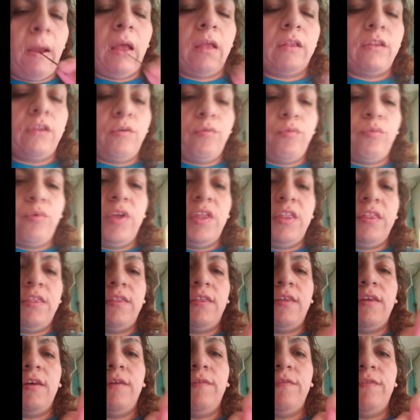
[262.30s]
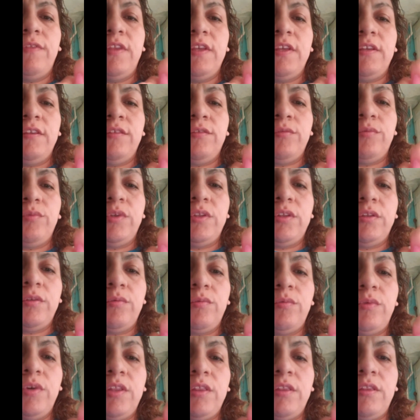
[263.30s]
width of this with the
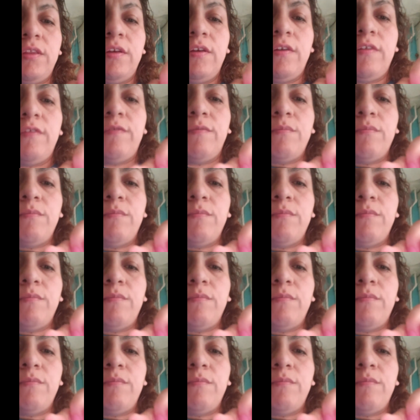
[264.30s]
width of